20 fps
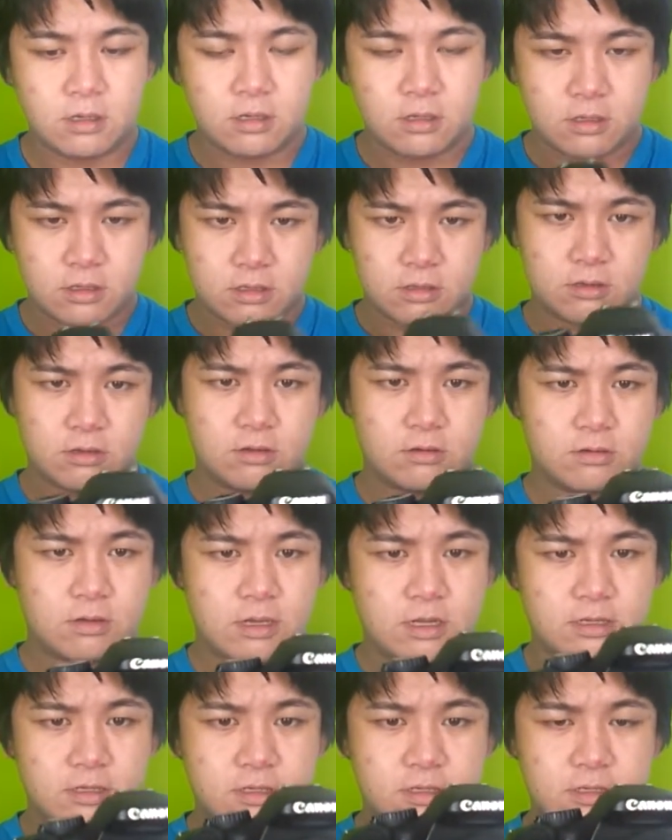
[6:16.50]
So
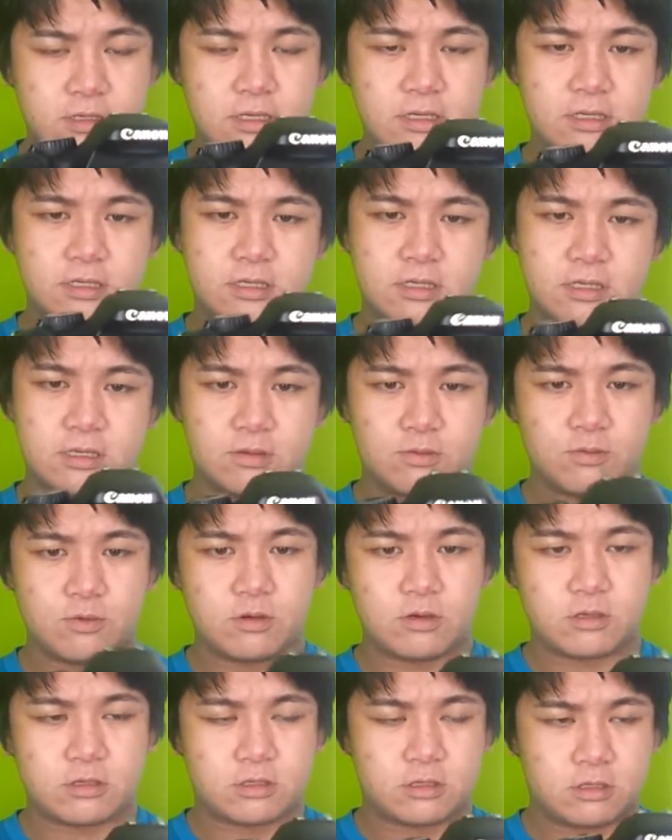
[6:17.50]
as this, it
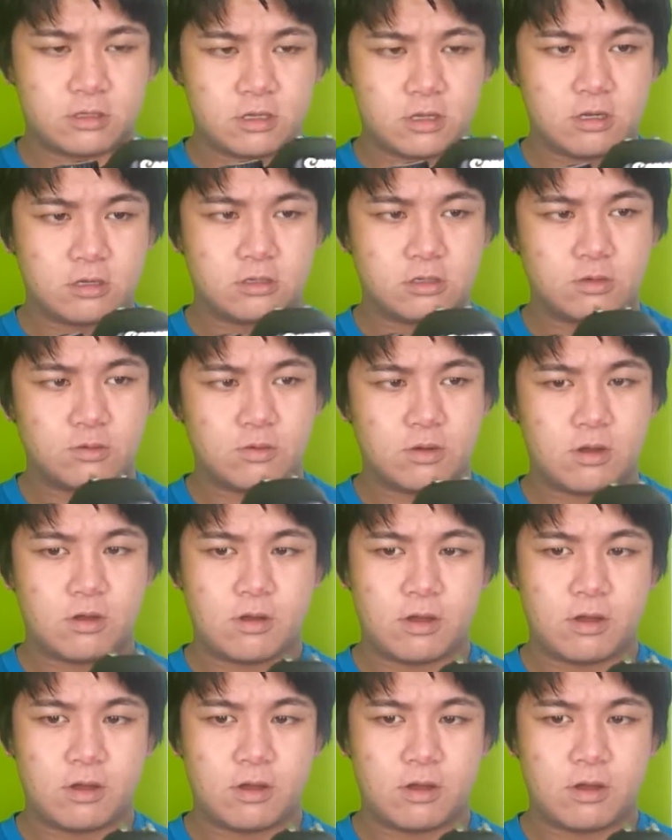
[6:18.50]
works also well.